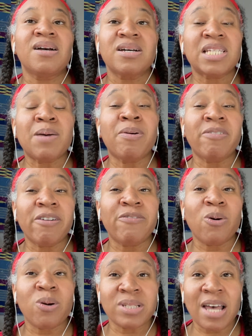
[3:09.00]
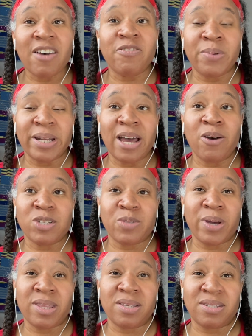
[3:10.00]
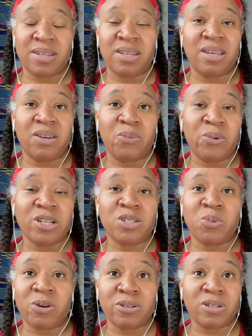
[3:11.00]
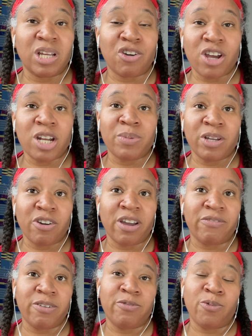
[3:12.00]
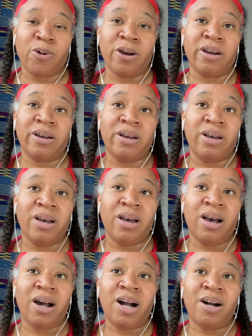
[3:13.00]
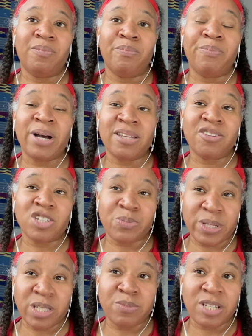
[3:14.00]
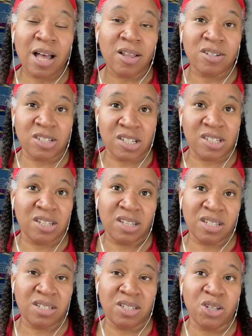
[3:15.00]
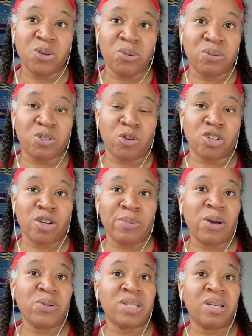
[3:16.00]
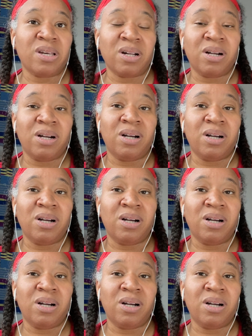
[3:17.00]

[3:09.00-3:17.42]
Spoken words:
Some of our folks have been housed by the city, which we're incredibly grateful for, but there's been some challenges in these new short-term housing.